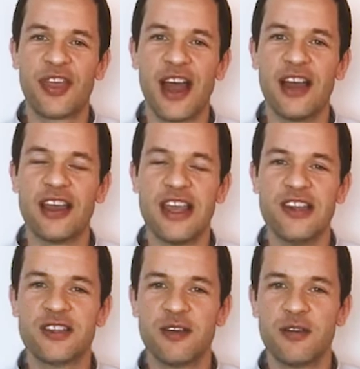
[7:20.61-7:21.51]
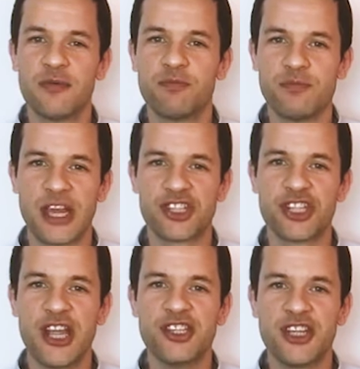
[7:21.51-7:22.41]
that is
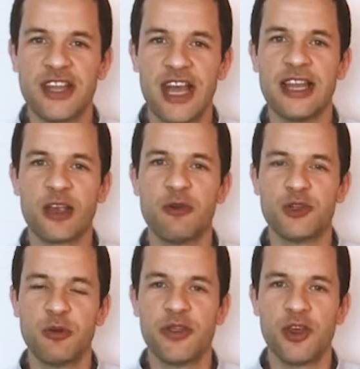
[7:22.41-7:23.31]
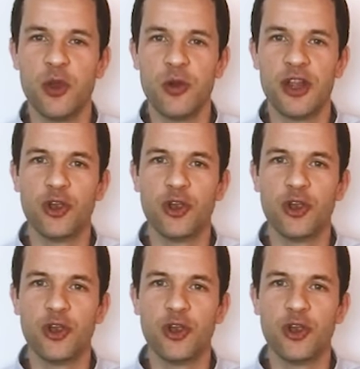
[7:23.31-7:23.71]
exchanging their language with you,